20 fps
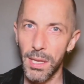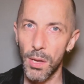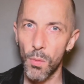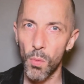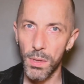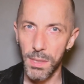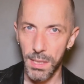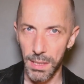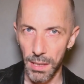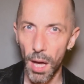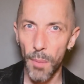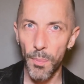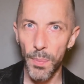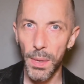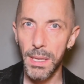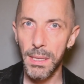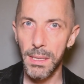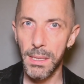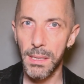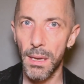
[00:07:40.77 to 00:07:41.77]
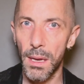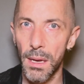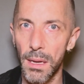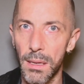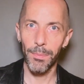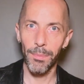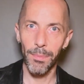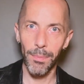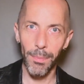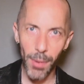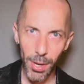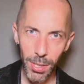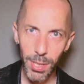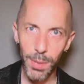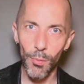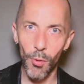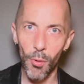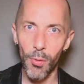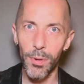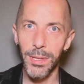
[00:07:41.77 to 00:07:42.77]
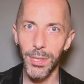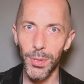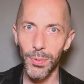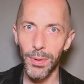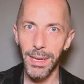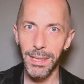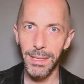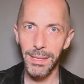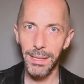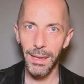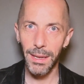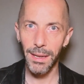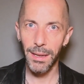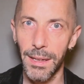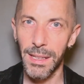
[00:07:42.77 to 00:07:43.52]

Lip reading: what's not being said, much more interesting,